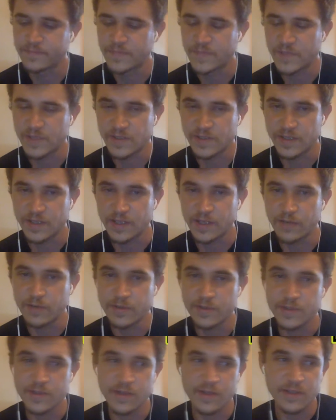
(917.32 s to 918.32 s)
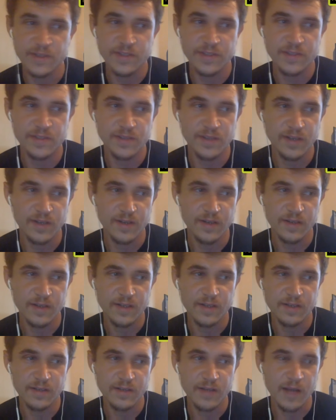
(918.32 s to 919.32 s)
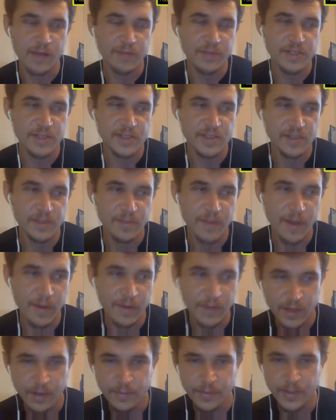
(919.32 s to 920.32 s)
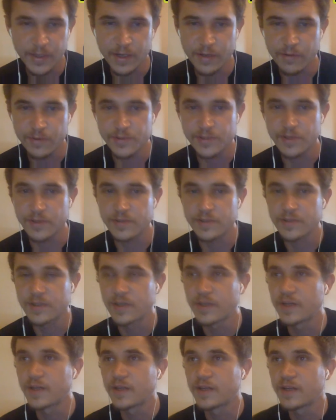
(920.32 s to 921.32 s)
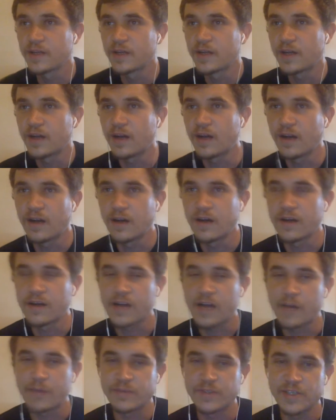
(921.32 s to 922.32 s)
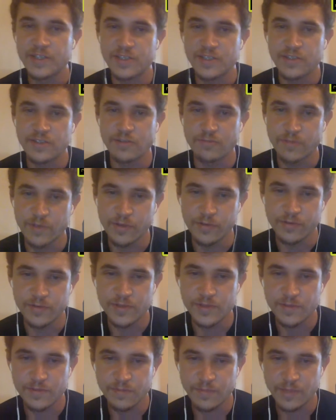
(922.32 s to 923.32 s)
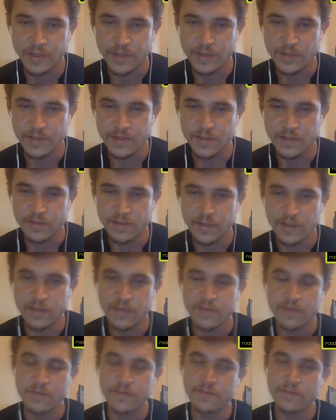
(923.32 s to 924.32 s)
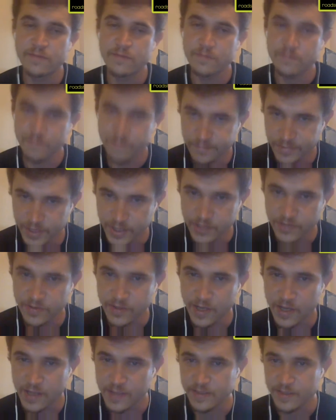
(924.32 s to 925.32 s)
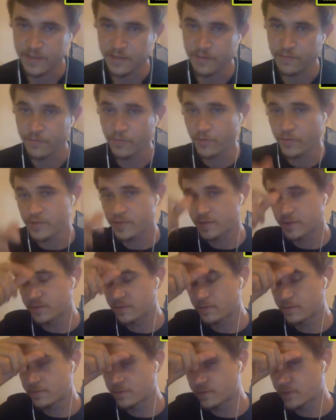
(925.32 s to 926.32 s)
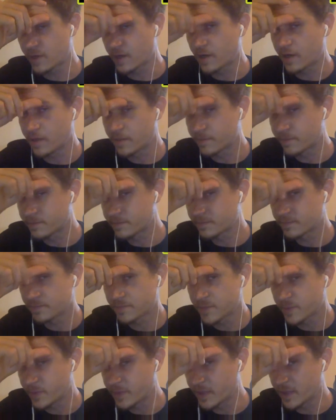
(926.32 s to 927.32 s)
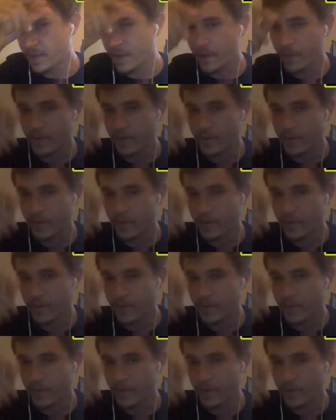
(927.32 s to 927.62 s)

Just like no one starts a competition to the power company, no one starts a competition to the roads, because they're done centralized and they're forced to be done that